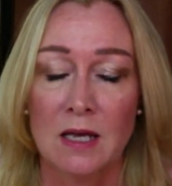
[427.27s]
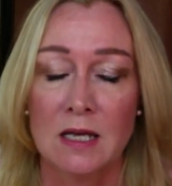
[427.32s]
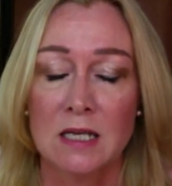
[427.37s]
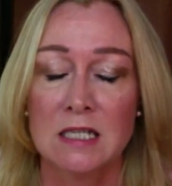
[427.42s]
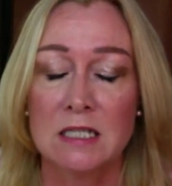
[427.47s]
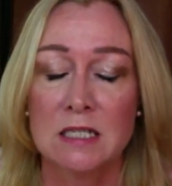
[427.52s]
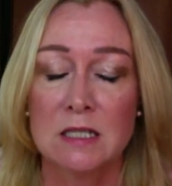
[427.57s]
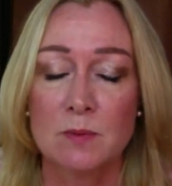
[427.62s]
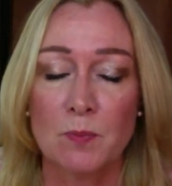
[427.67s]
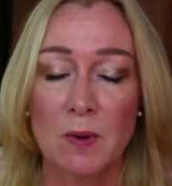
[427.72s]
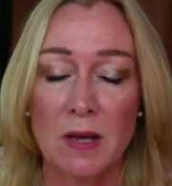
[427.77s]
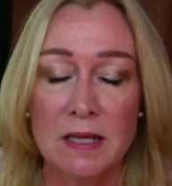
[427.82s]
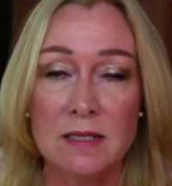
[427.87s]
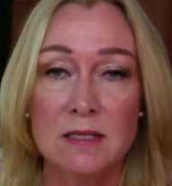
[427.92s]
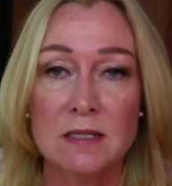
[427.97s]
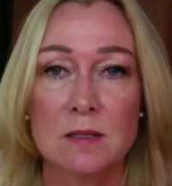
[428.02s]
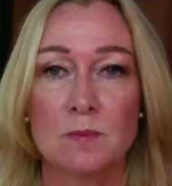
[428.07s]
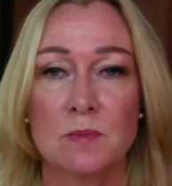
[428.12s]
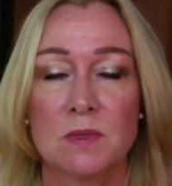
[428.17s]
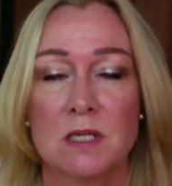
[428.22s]
Spend
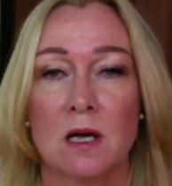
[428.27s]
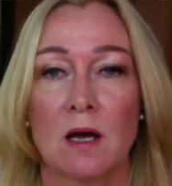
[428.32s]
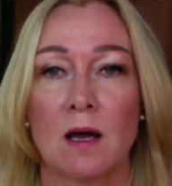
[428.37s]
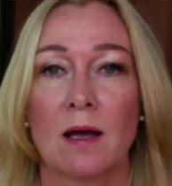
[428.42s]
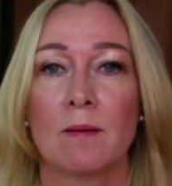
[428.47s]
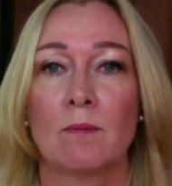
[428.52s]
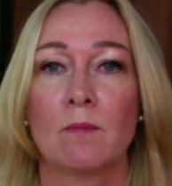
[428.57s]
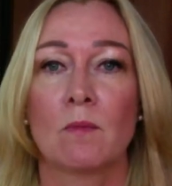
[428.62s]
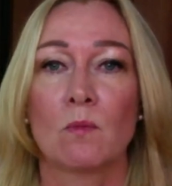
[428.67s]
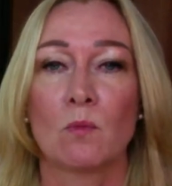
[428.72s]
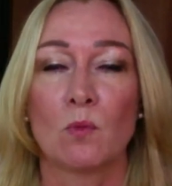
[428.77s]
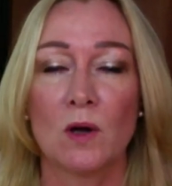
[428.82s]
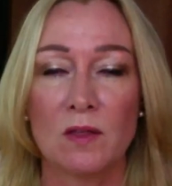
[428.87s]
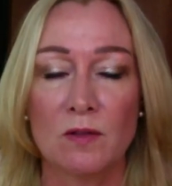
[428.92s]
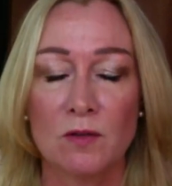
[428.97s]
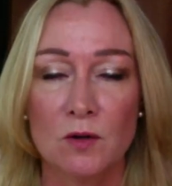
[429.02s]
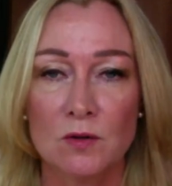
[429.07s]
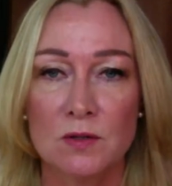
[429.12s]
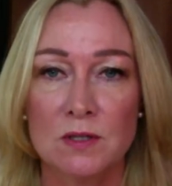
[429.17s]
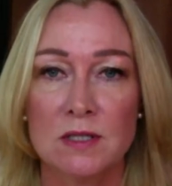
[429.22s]
some time
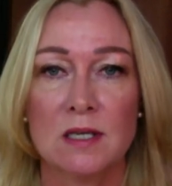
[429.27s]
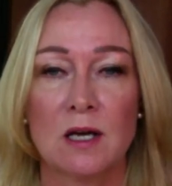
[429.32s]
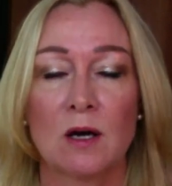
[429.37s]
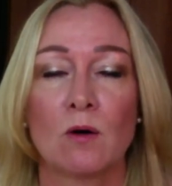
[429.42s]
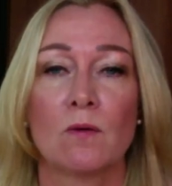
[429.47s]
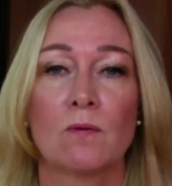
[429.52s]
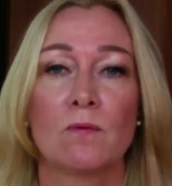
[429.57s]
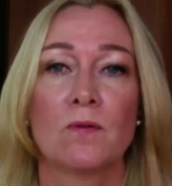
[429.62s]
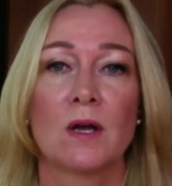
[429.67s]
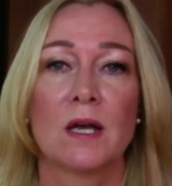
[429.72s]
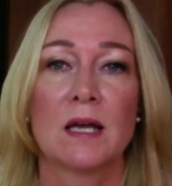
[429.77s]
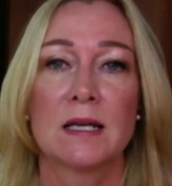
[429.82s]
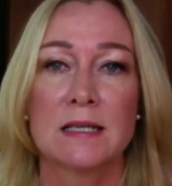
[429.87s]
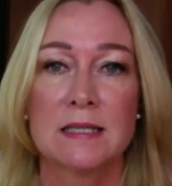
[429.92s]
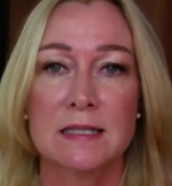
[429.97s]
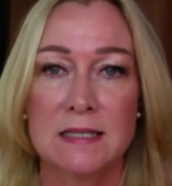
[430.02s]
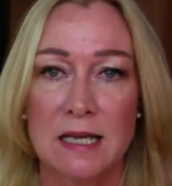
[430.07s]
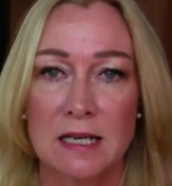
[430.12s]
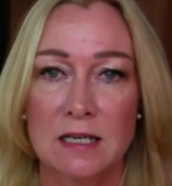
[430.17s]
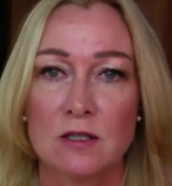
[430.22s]
with yourself,
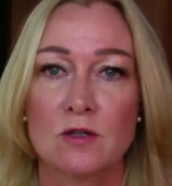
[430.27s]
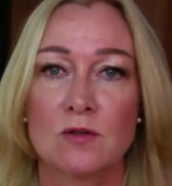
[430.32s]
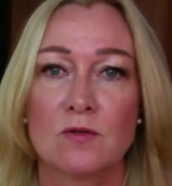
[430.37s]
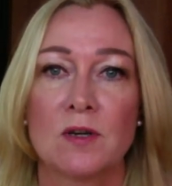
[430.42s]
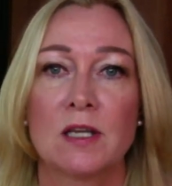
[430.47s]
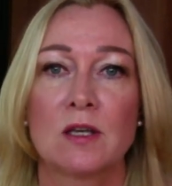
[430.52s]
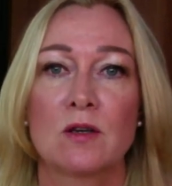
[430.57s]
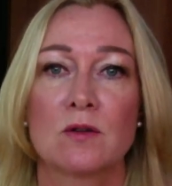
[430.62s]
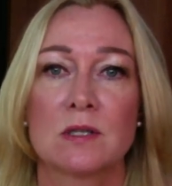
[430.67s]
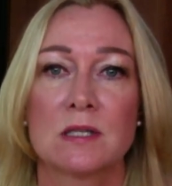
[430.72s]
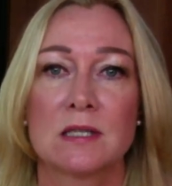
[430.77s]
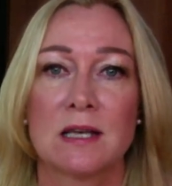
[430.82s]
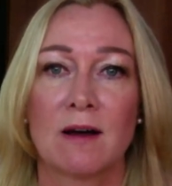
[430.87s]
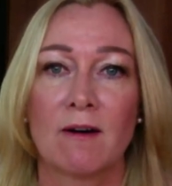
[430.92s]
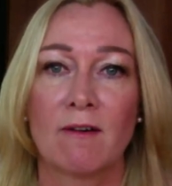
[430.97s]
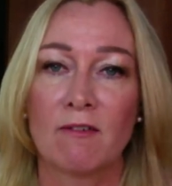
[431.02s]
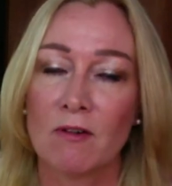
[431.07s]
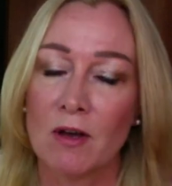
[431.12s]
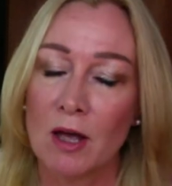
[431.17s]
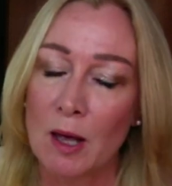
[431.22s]
centering
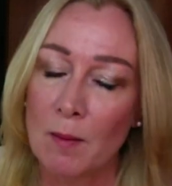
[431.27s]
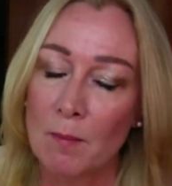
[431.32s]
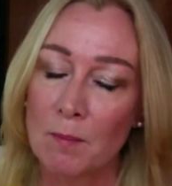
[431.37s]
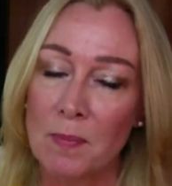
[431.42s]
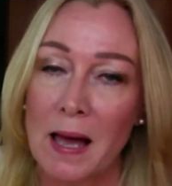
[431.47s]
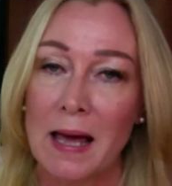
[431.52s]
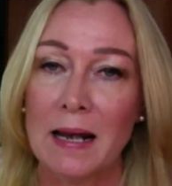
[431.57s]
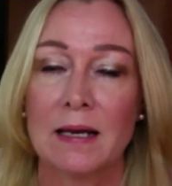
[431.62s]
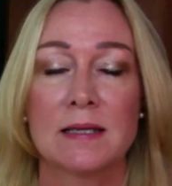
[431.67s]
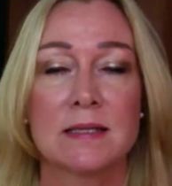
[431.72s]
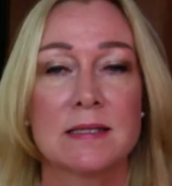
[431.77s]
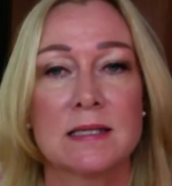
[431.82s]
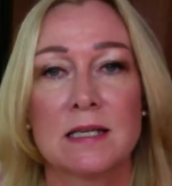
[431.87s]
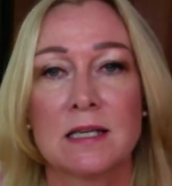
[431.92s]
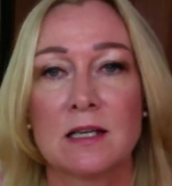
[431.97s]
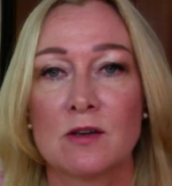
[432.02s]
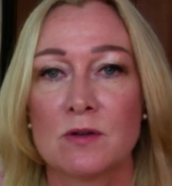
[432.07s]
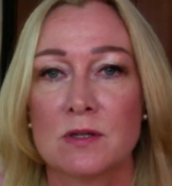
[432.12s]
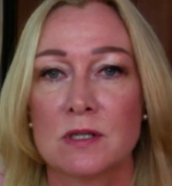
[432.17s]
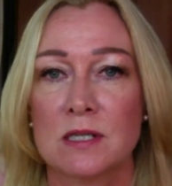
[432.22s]
yourself,
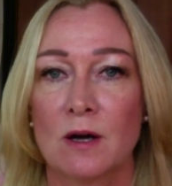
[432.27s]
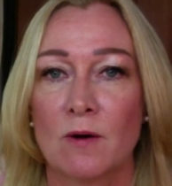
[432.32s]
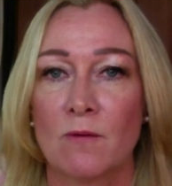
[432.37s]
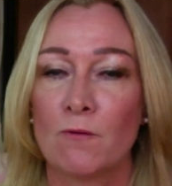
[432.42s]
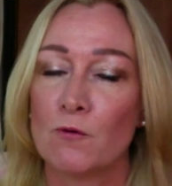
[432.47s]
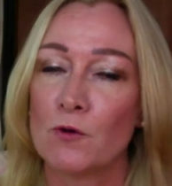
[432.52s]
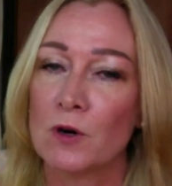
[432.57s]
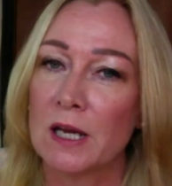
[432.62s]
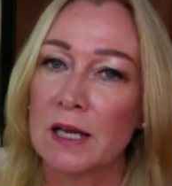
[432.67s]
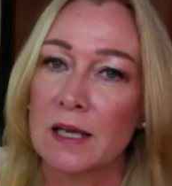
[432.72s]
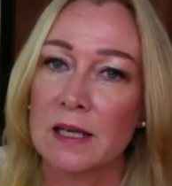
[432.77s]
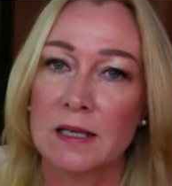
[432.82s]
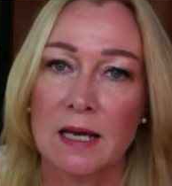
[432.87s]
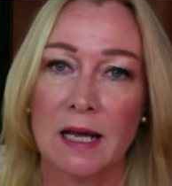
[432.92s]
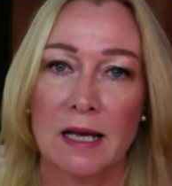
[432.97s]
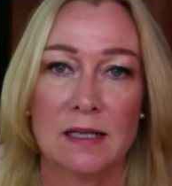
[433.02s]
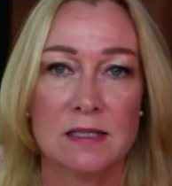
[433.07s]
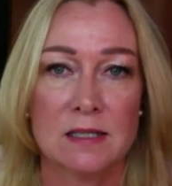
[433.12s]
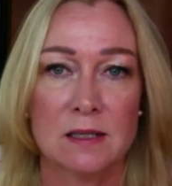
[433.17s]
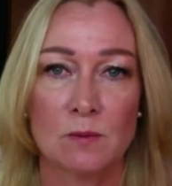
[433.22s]
balancing yourself,
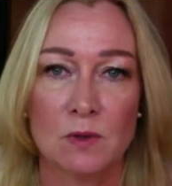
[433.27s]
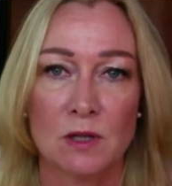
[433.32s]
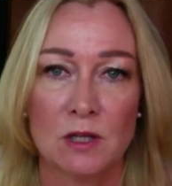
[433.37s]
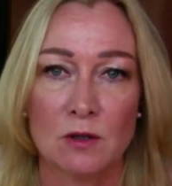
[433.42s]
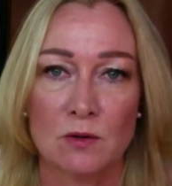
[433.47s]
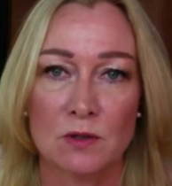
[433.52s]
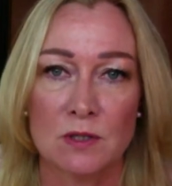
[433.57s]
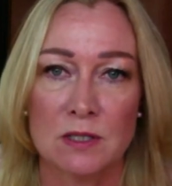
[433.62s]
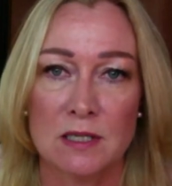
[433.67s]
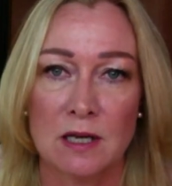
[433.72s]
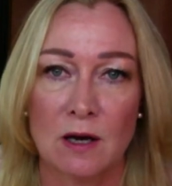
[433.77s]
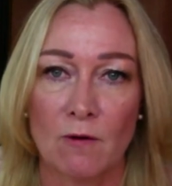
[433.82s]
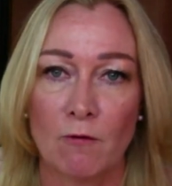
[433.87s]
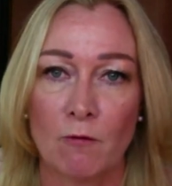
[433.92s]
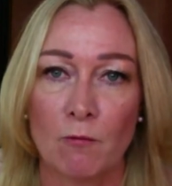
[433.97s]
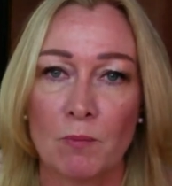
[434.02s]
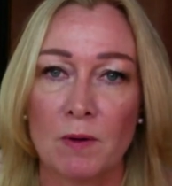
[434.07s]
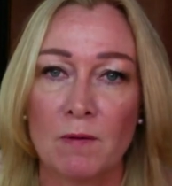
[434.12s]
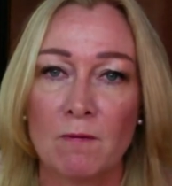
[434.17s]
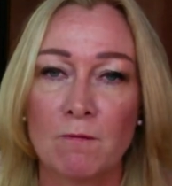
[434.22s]
reconnecting with yourself
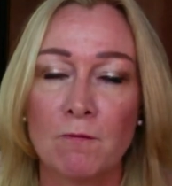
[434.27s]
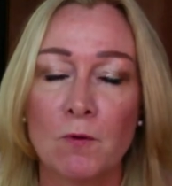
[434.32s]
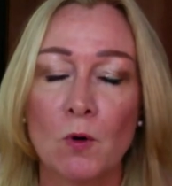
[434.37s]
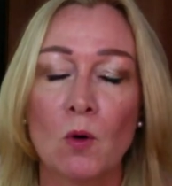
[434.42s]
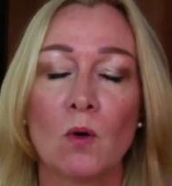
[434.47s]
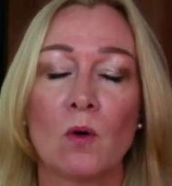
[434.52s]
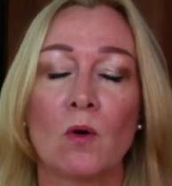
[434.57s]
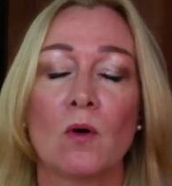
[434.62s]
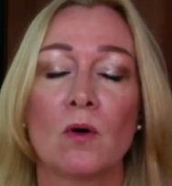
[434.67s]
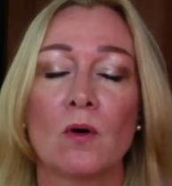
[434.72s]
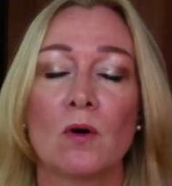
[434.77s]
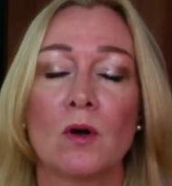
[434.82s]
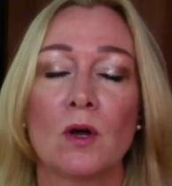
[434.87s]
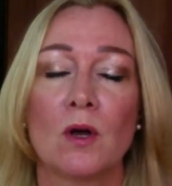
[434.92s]
before